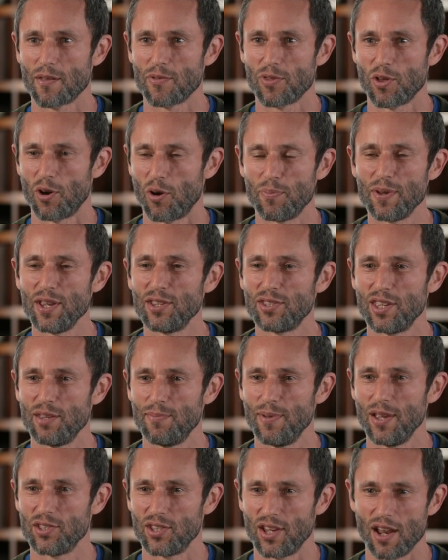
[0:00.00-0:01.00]
There are P
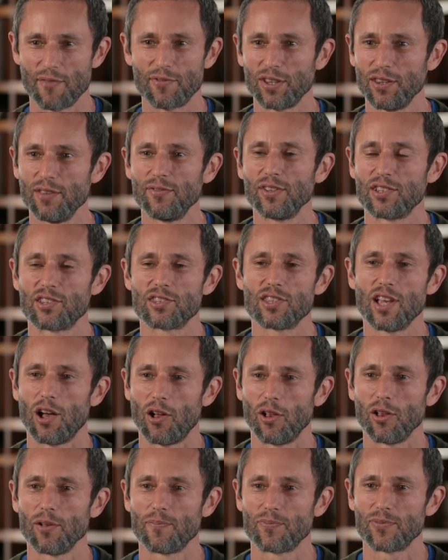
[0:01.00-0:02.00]
C Bs in every living
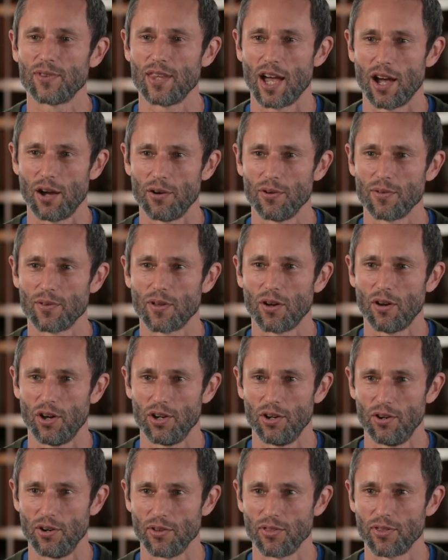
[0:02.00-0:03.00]
cell now
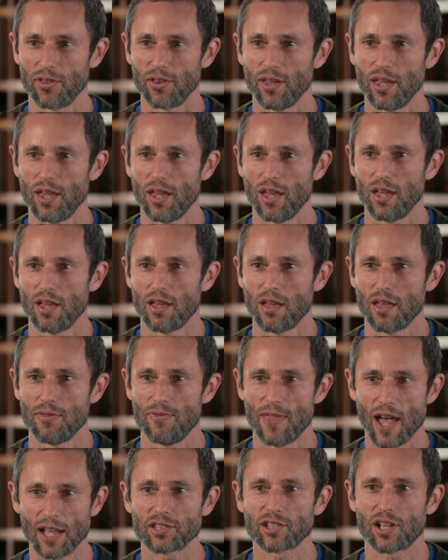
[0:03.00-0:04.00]
on Earth.
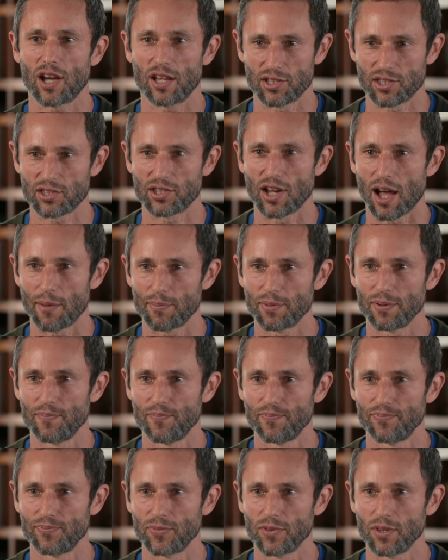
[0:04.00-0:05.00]
That's got to stop.
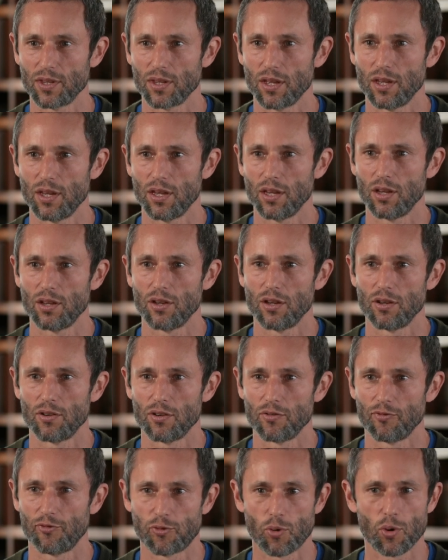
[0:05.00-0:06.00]

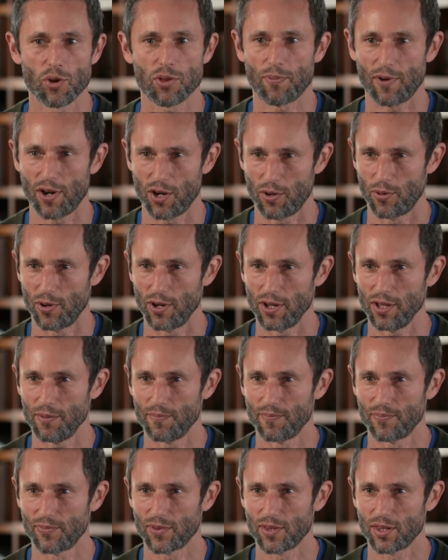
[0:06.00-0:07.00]
Fourth priority,
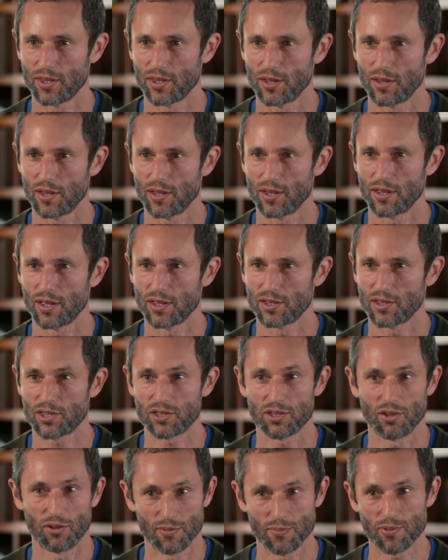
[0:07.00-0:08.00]

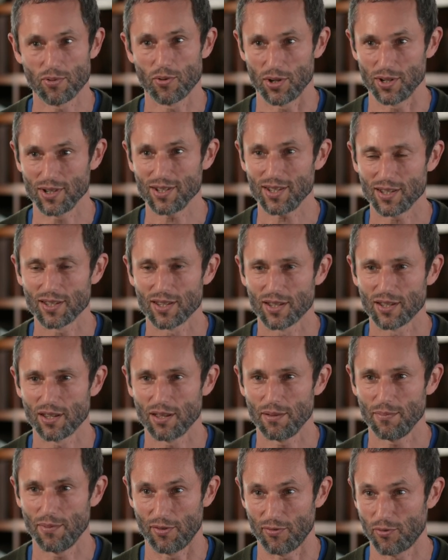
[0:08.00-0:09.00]
still important,
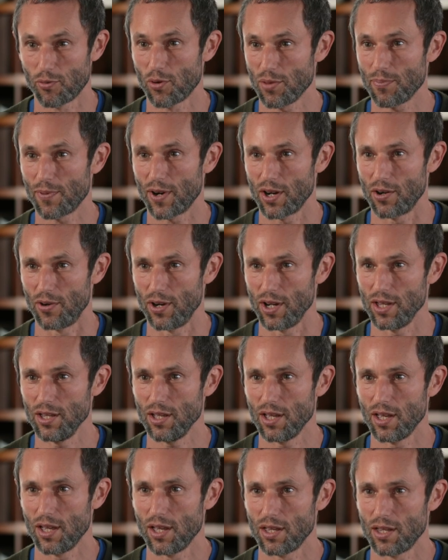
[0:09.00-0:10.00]
but fourth
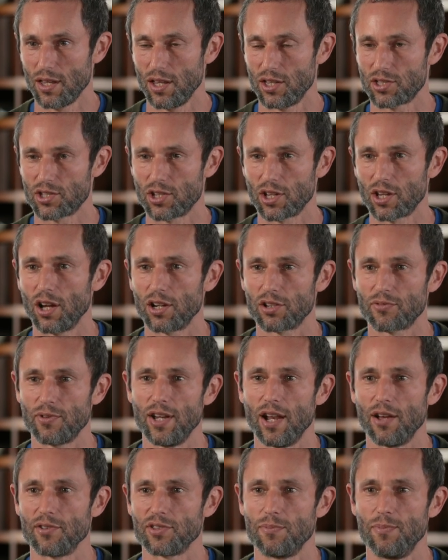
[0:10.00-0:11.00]
priority is to cut
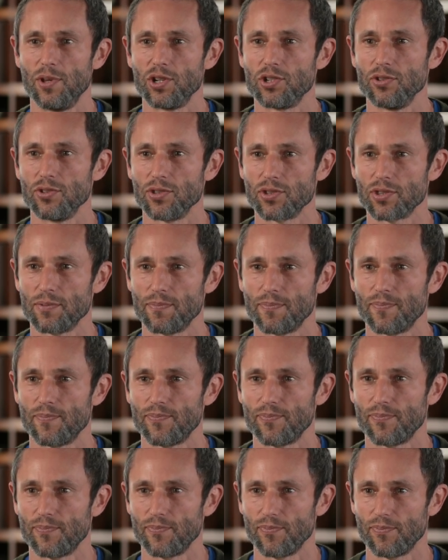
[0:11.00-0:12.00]
greenhouse emissions.
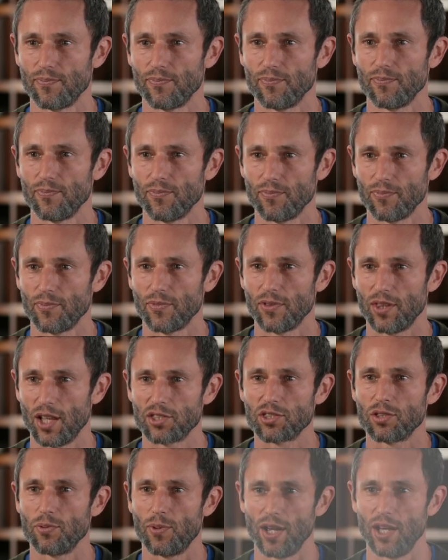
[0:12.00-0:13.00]

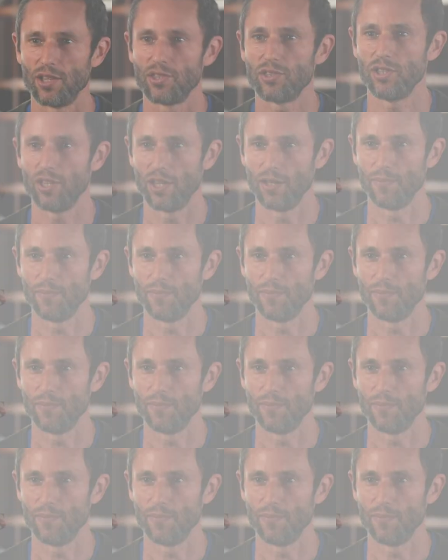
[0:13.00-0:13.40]
That's the way I see